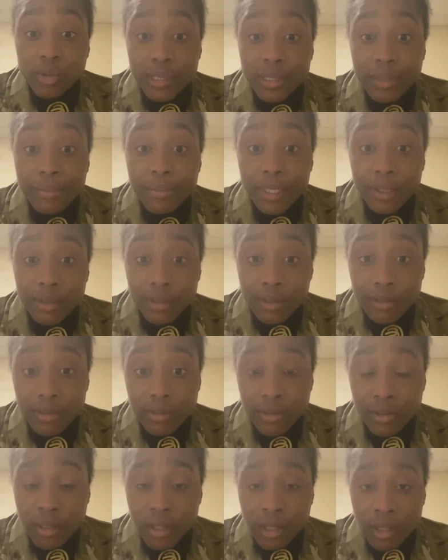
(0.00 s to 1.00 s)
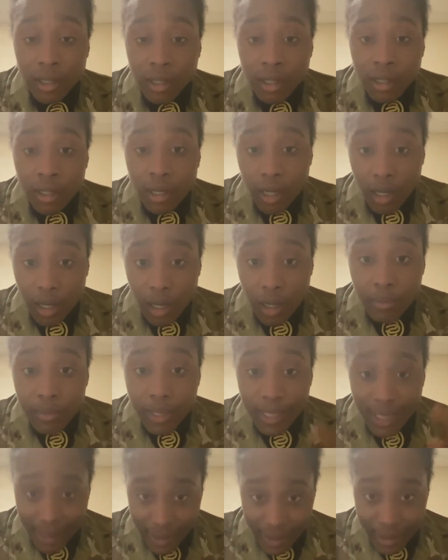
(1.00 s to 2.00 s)
the meters,
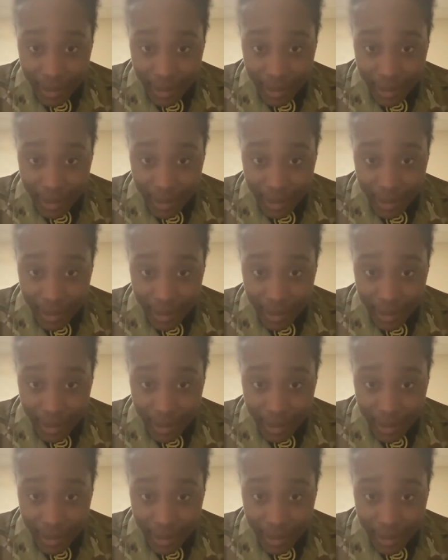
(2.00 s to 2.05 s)
like the